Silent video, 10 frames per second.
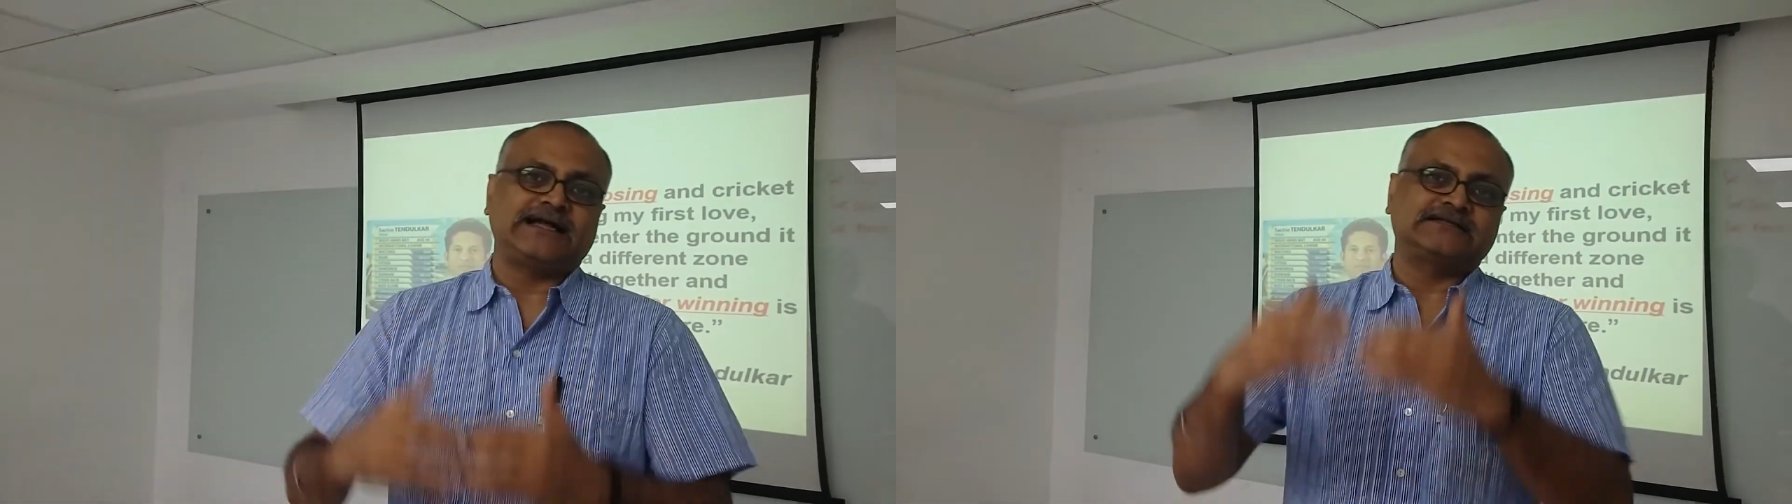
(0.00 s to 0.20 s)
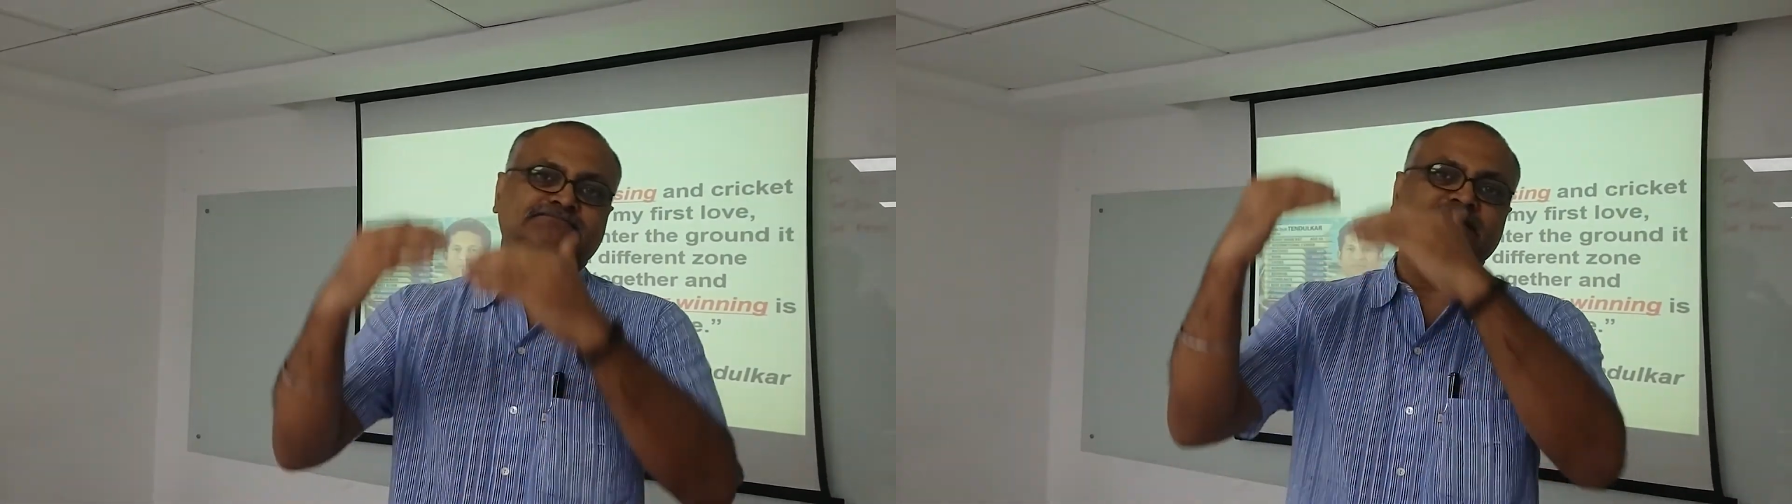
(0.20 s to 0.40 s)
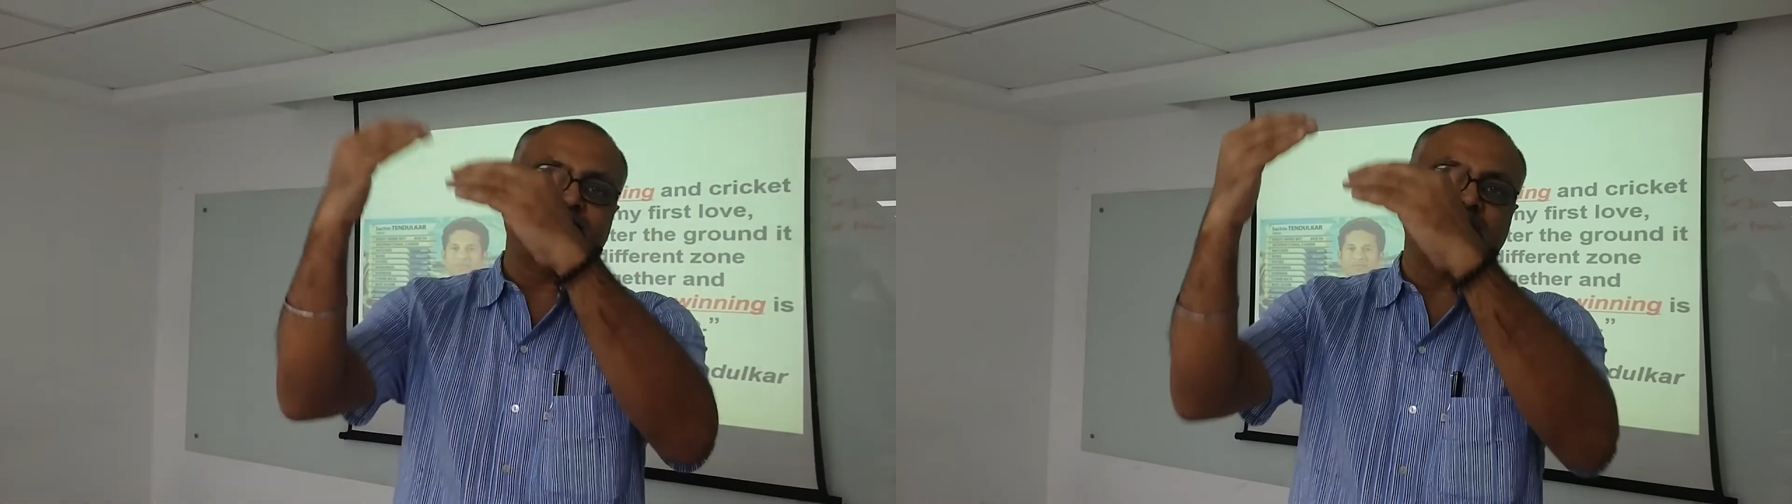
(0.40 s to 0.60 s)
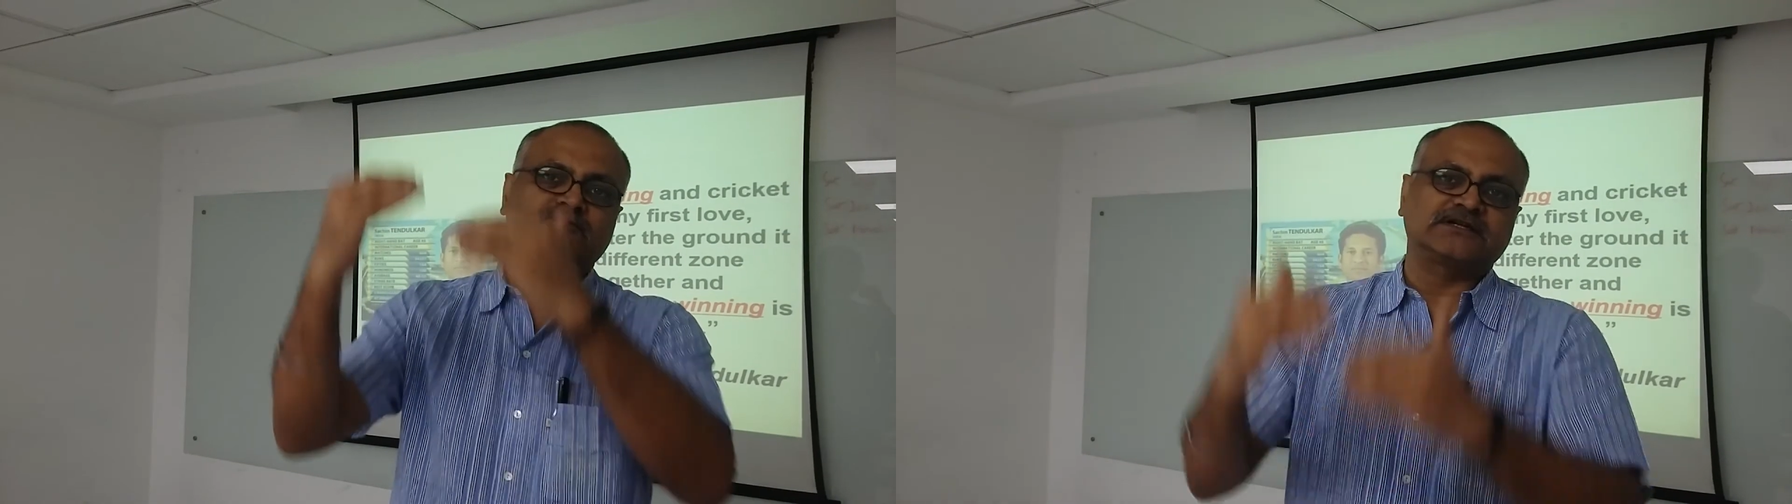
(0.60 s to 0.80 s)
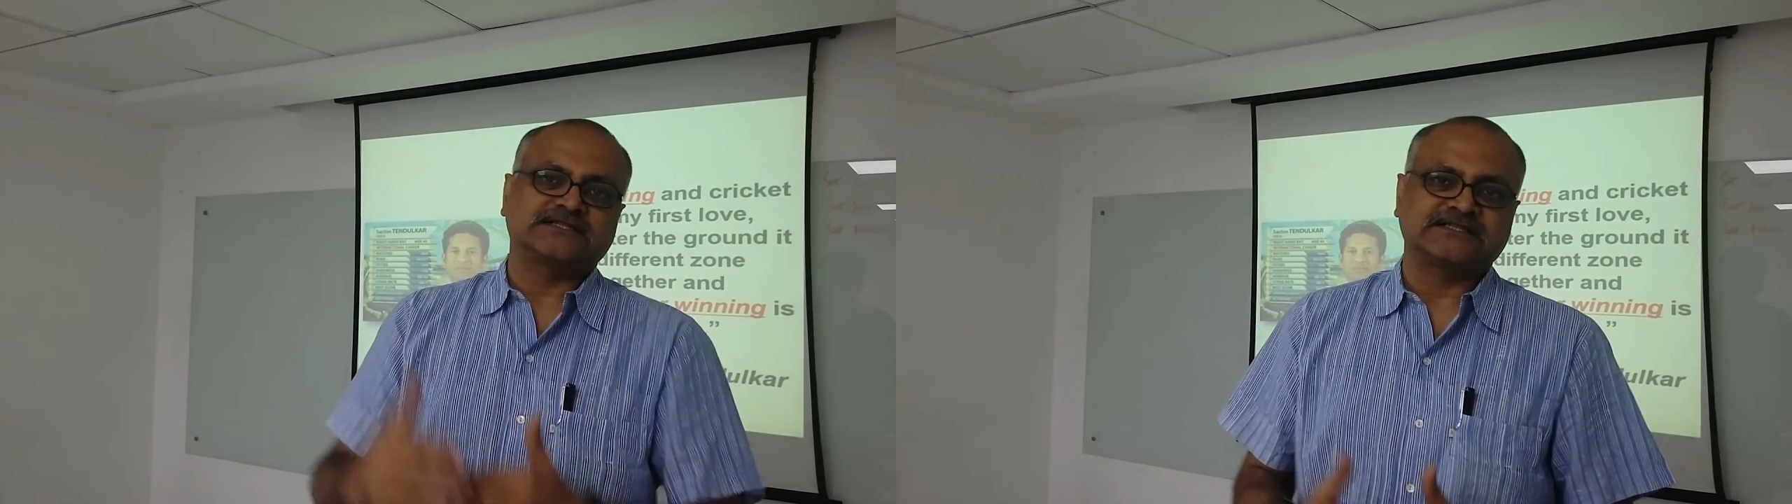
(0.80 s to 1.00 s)
at people
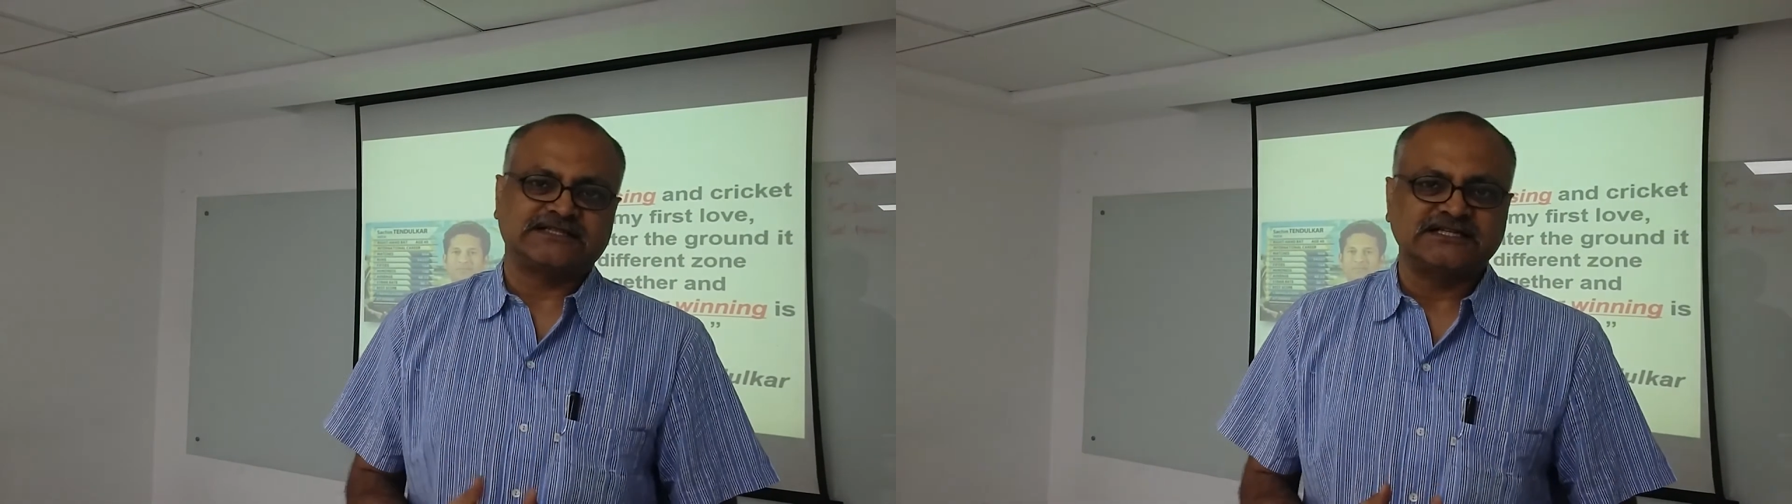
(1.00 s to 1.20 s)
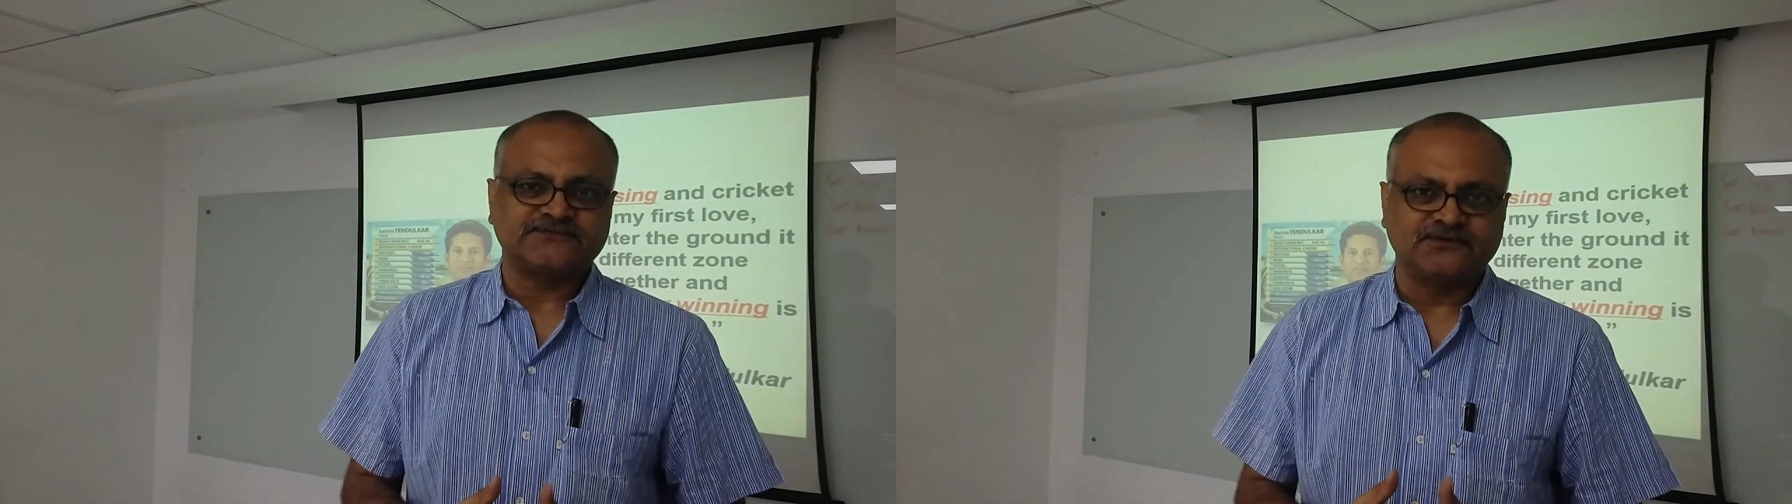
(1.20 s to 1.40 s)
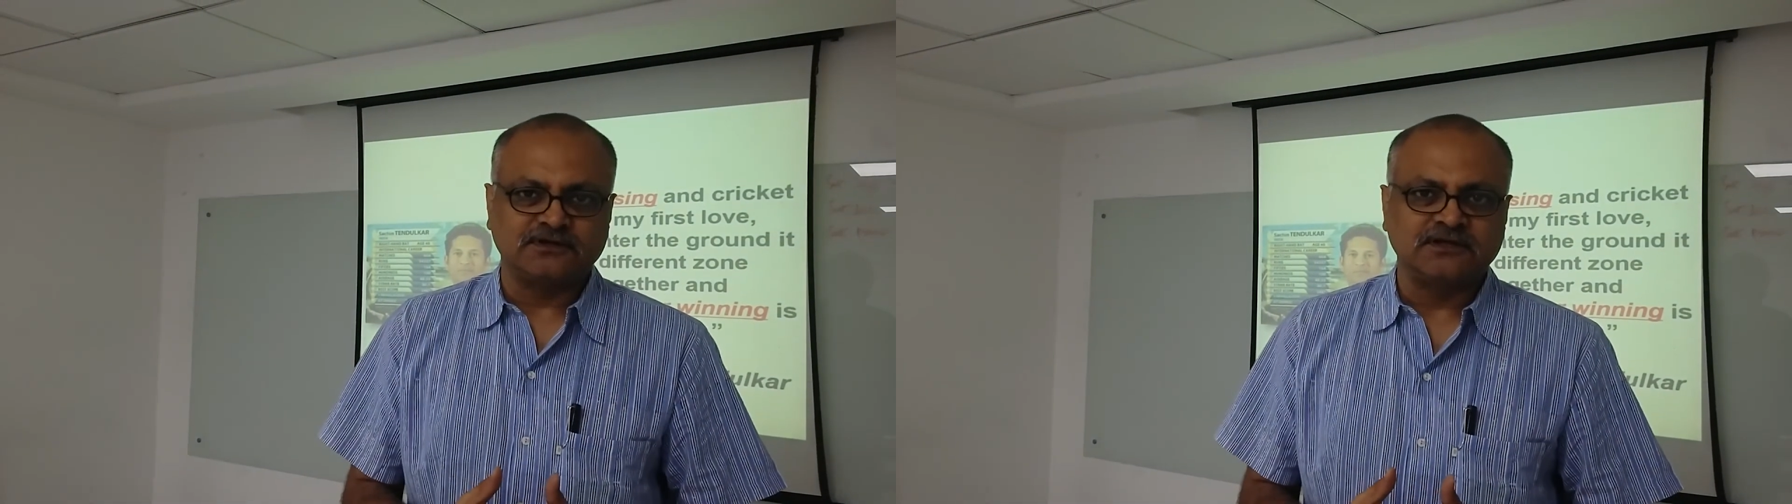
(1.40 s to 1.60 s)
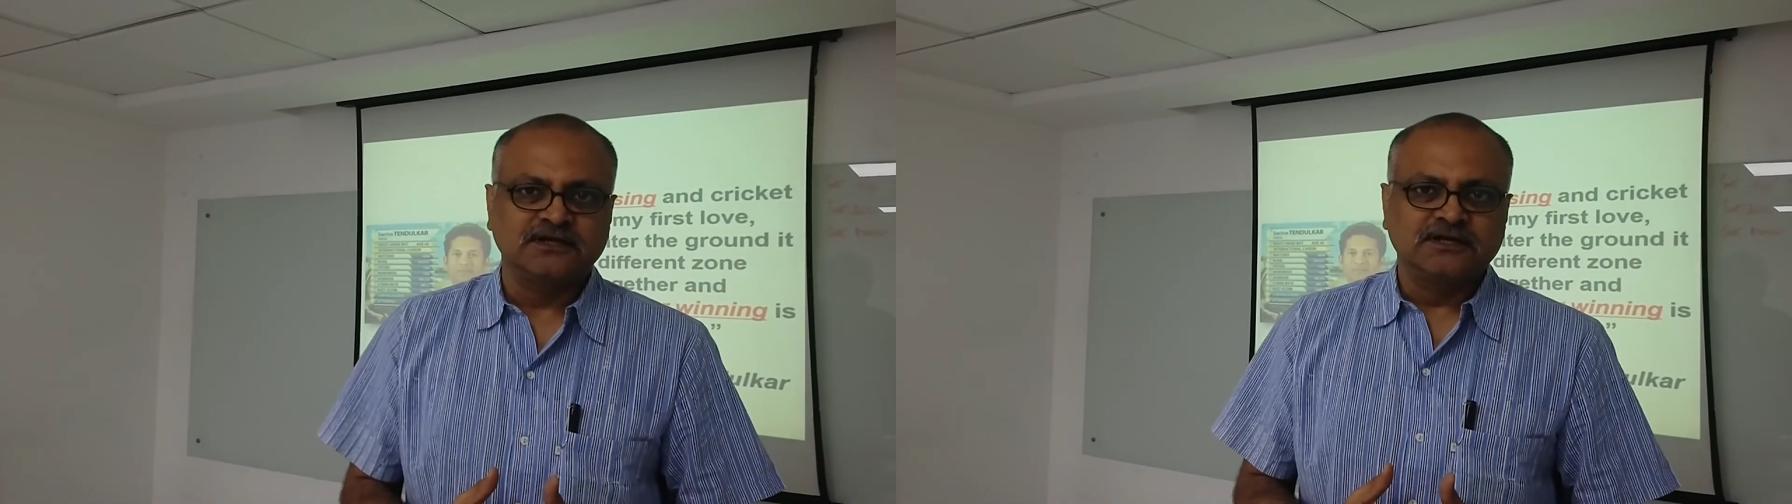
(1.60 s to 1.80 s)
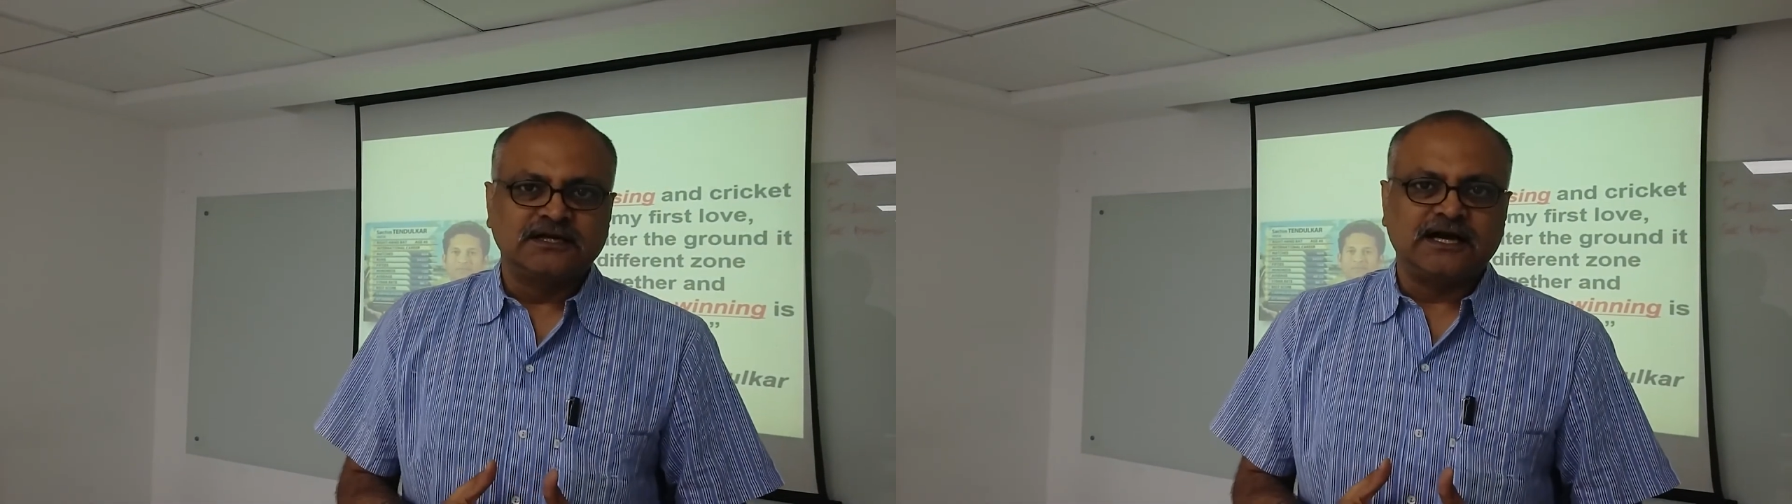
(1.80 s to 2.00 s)
who are successful,